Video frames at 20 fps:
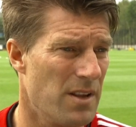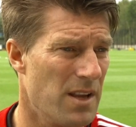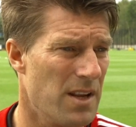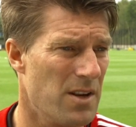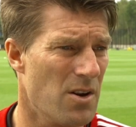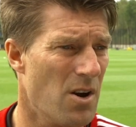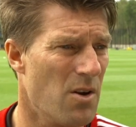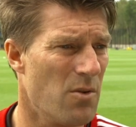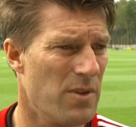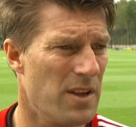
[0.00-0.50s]
they
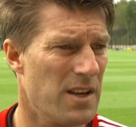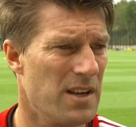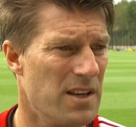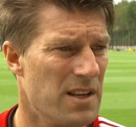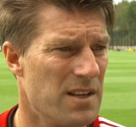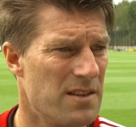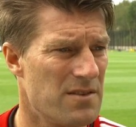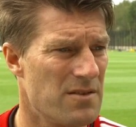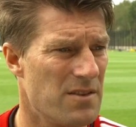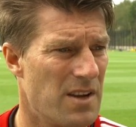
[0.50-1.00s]
know they
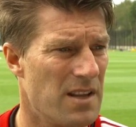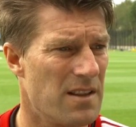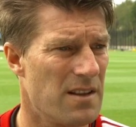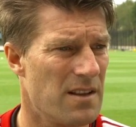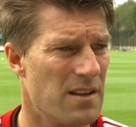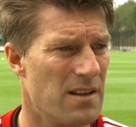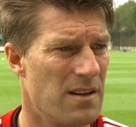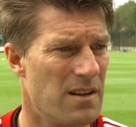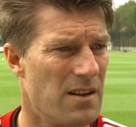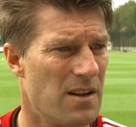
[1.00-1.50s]
need to get
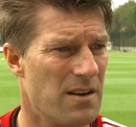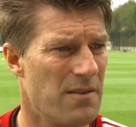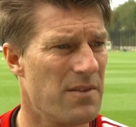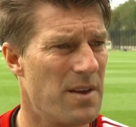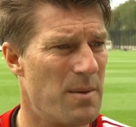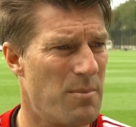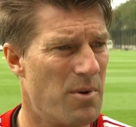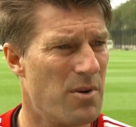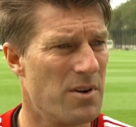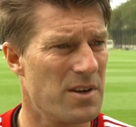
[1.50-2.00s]
a lot of
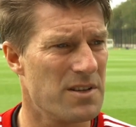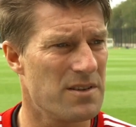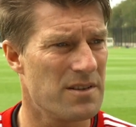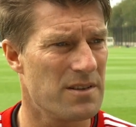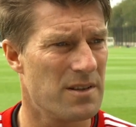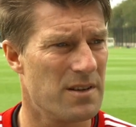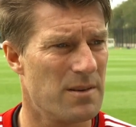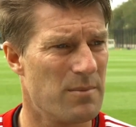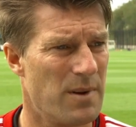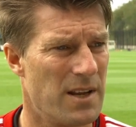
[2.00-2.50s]
their points
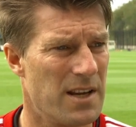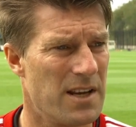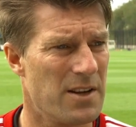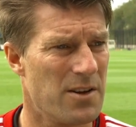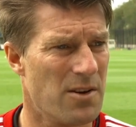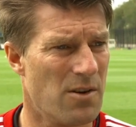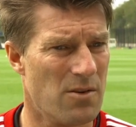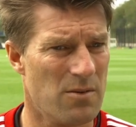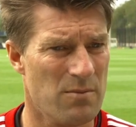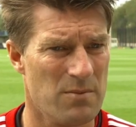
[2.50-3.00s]
uh, playing at
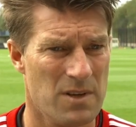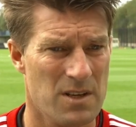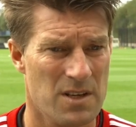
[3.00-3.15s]
home